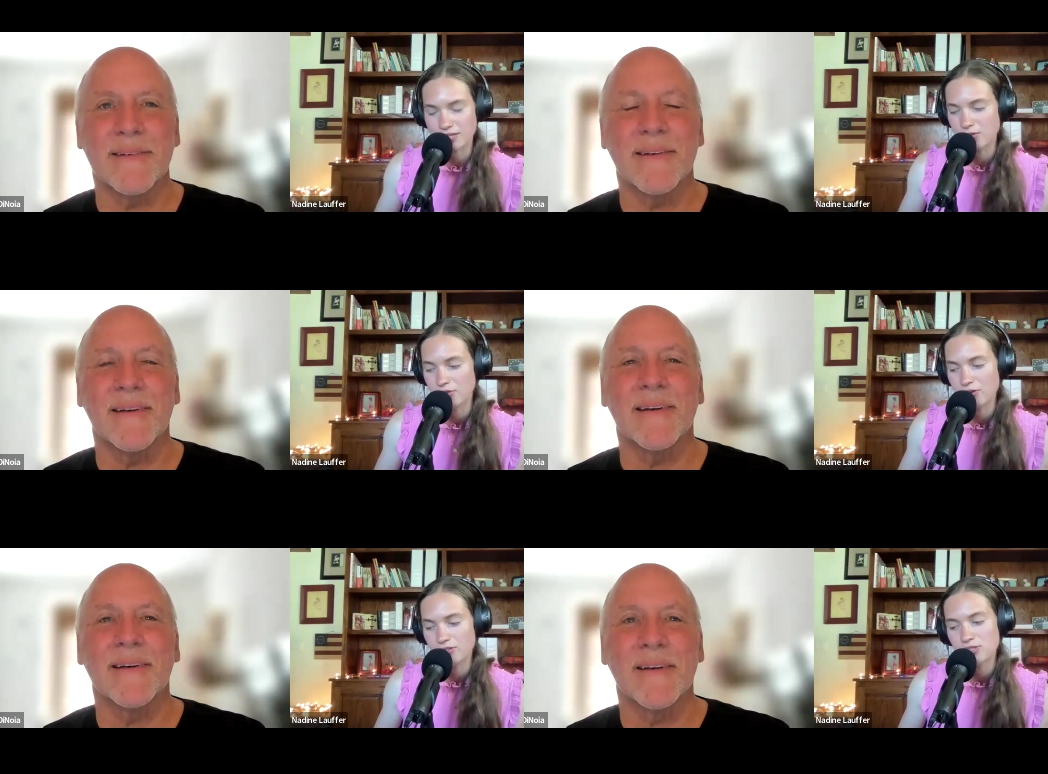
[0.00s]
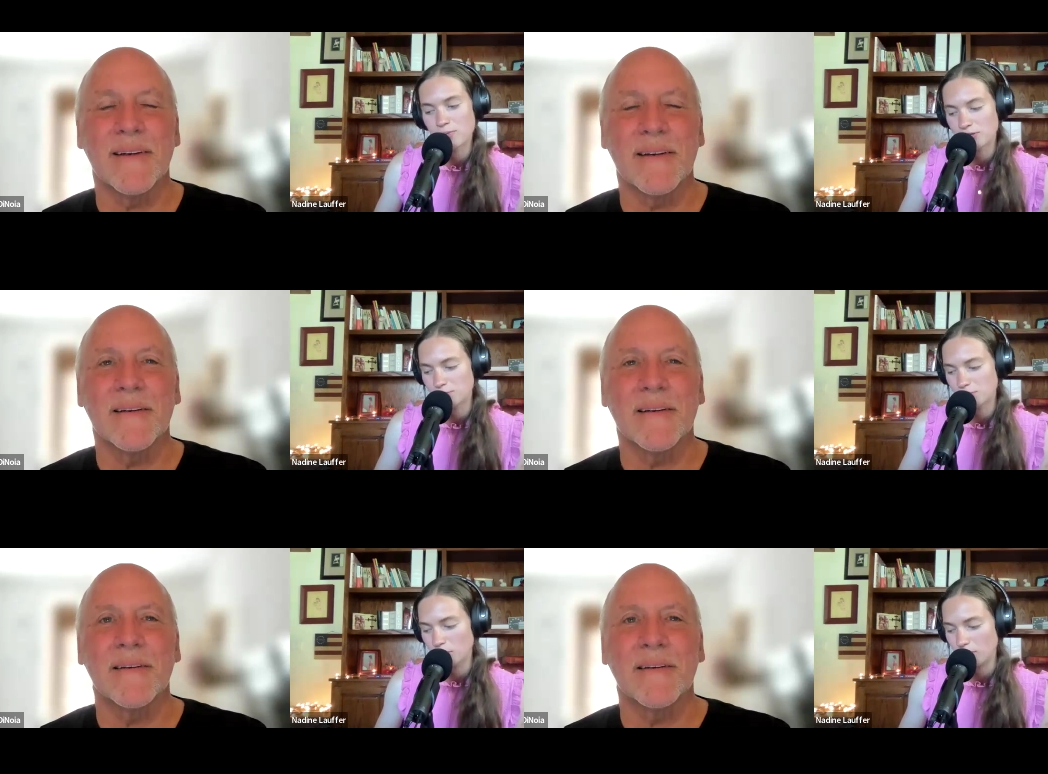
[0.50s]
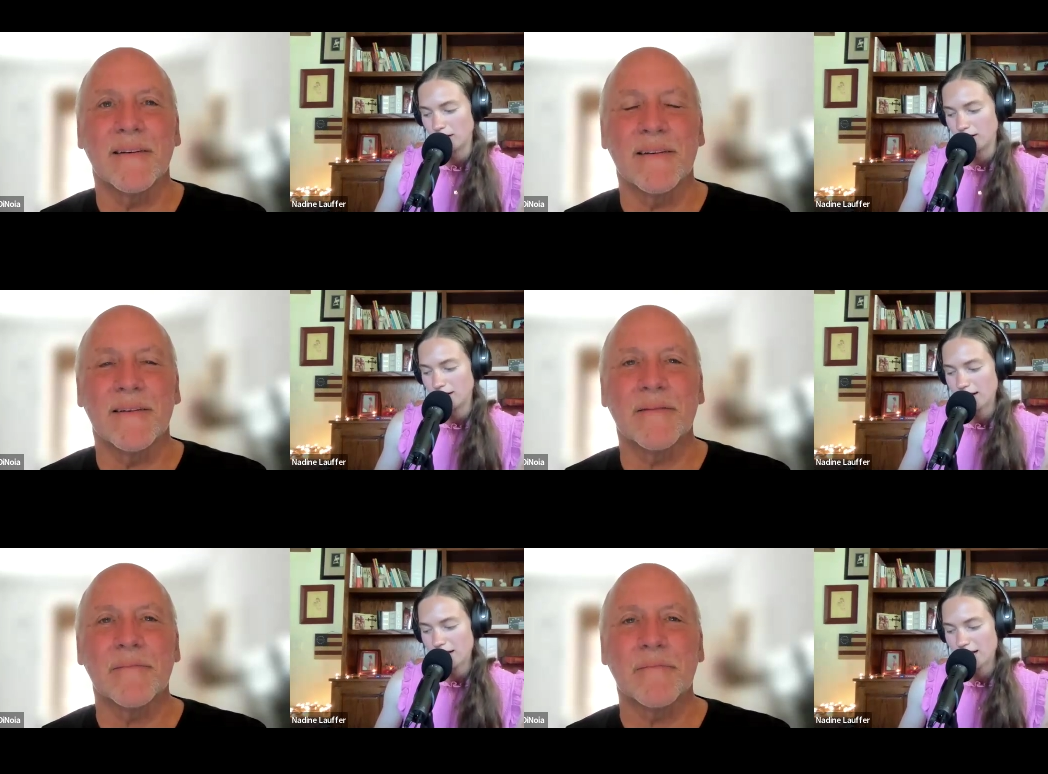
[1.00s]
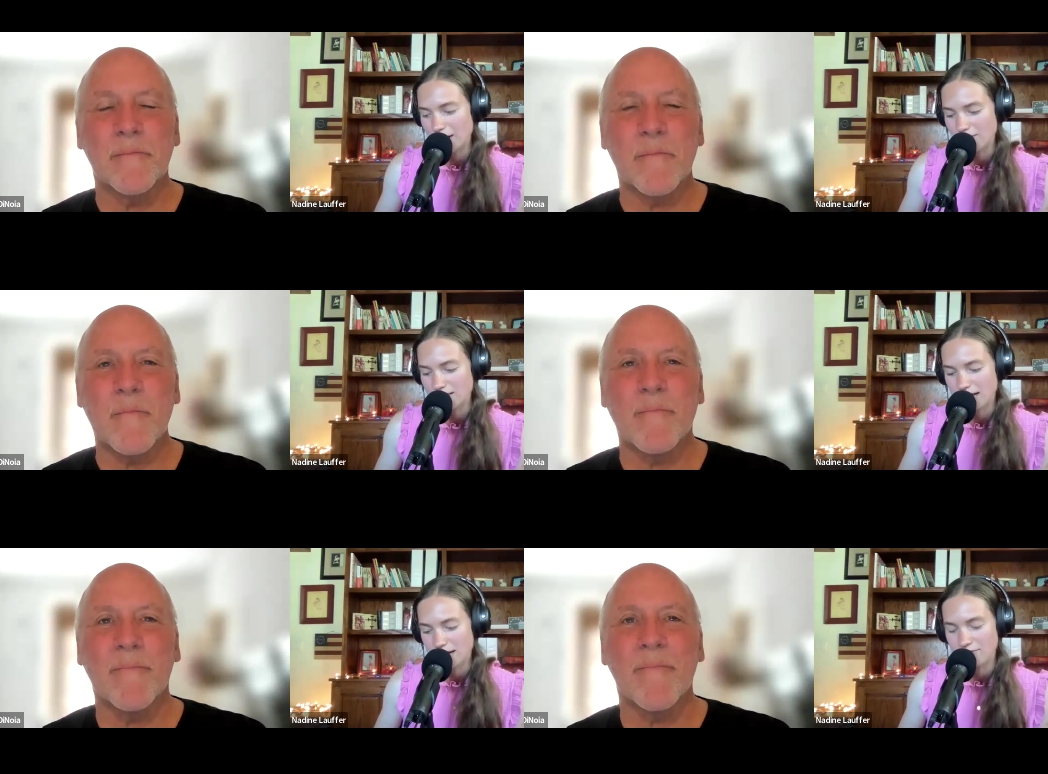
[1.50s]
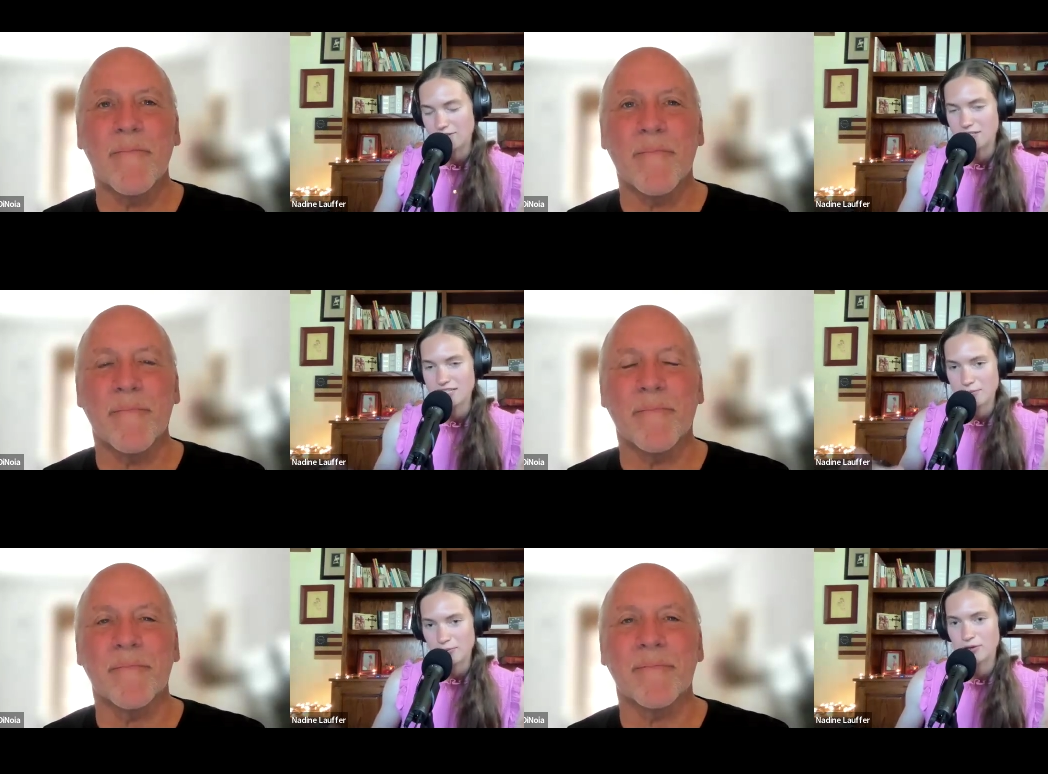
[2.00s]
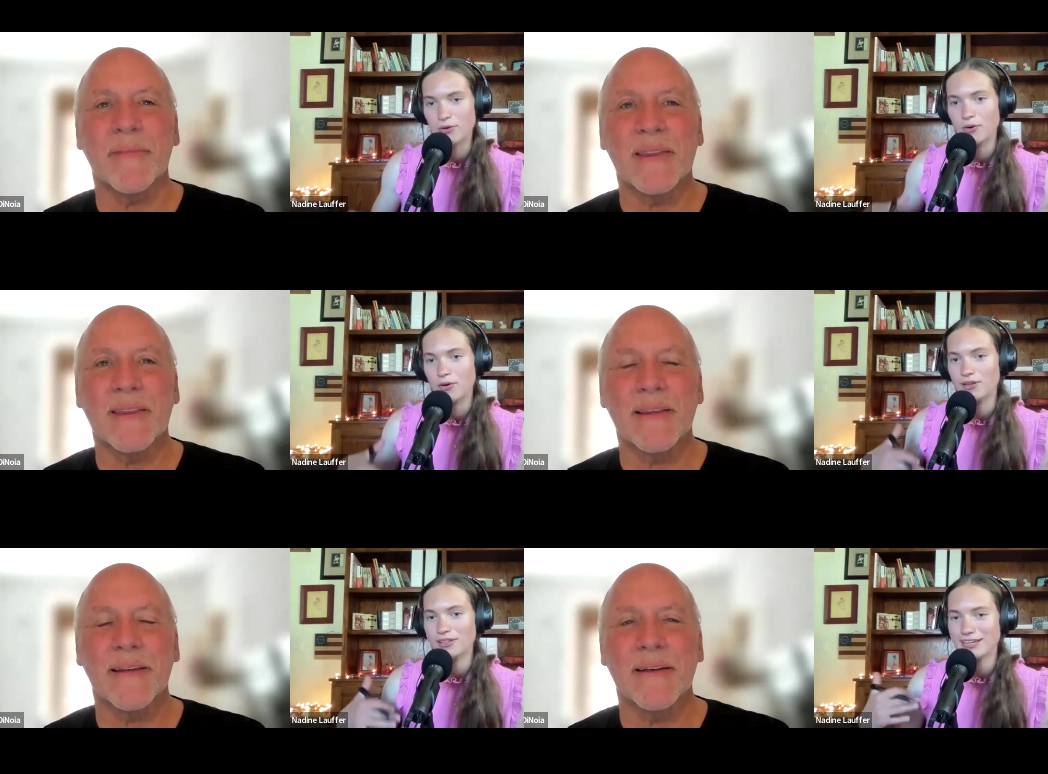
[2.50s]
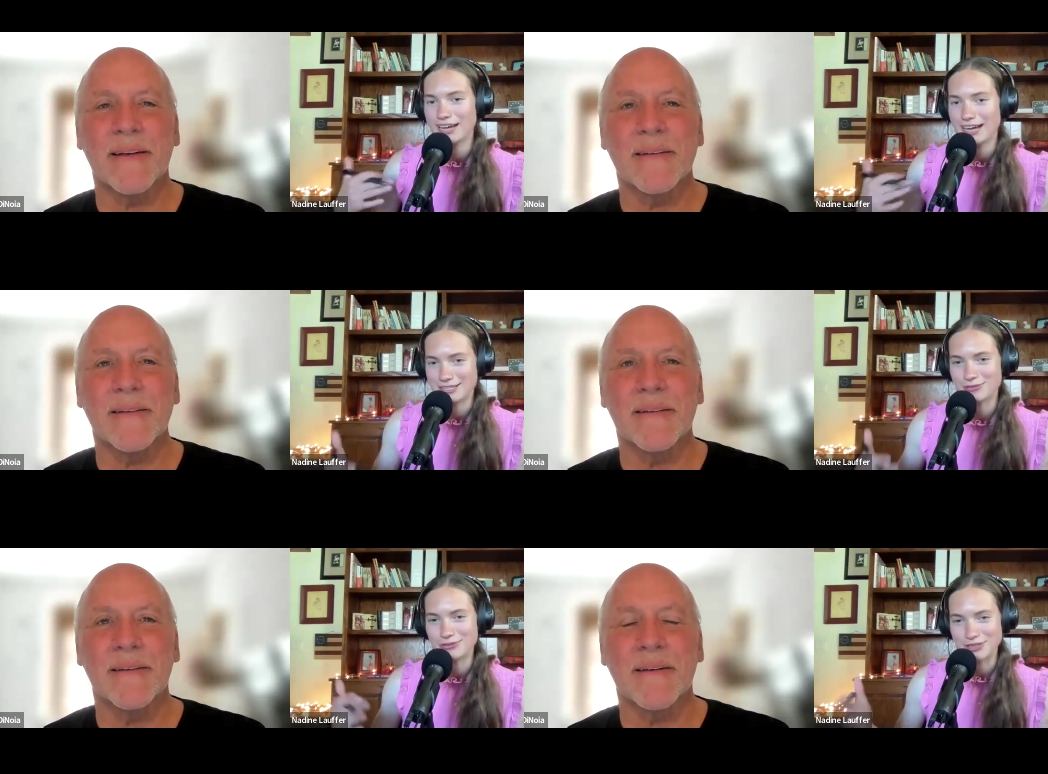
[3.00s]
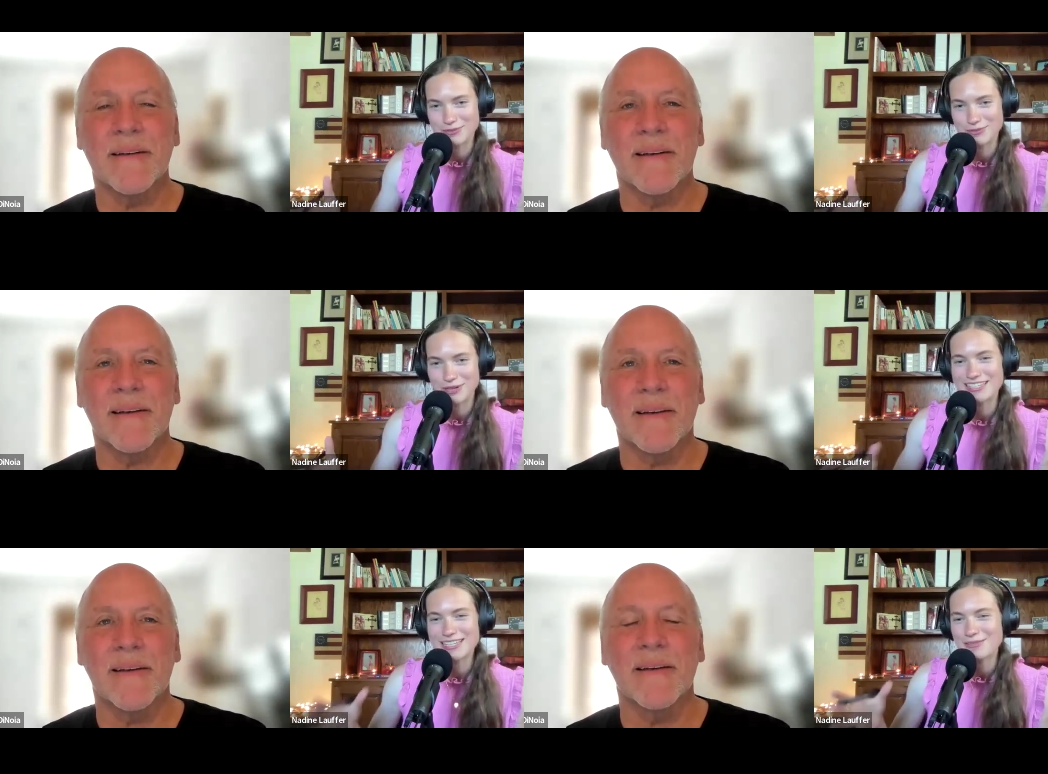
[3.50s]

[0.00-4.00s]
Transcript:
Speaker 1: So there's so much more outside of the typical high school experience.